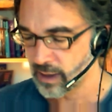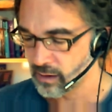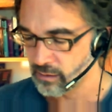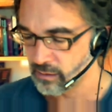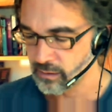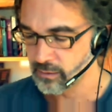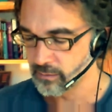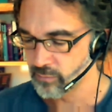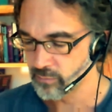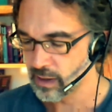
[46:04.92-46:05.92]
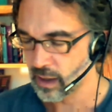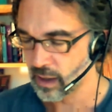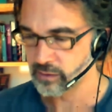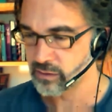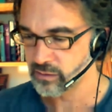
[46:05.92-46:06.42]
again
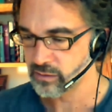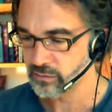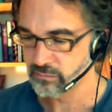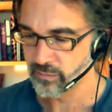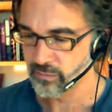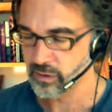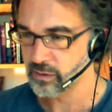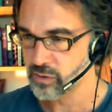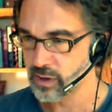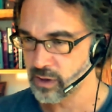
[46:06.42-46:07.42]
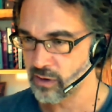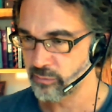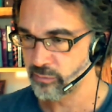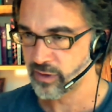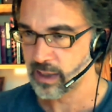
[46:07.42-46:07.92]
enhance the
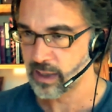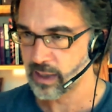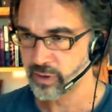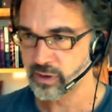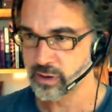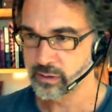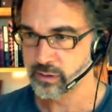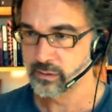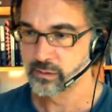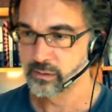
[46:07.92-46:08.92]
gender empathy gap, I think.